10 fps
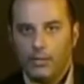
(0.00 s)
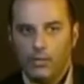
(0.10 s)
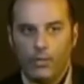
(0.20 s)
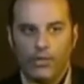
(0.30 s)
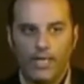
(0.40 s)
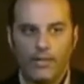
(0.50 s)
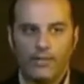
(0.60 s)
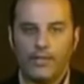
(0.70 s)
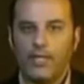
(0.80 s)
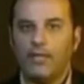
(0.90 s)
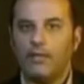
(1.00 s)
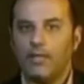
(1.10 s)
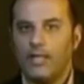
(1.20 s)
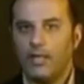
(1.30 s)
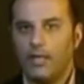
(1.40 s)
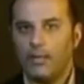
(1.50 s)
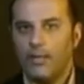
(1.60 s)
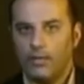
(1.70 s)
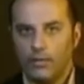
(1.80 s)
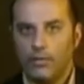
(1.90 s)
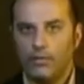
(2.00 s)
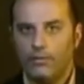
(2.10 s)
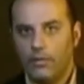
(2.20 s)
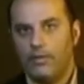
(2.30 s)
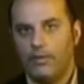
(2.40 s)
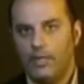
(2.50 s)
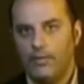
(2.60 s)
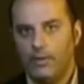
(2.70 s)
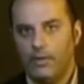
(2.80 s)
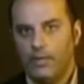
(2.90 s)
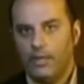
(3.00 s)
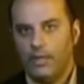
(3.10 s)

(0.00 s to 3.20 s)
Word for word: We wouldn't have this inner dichotomy as good versus evil.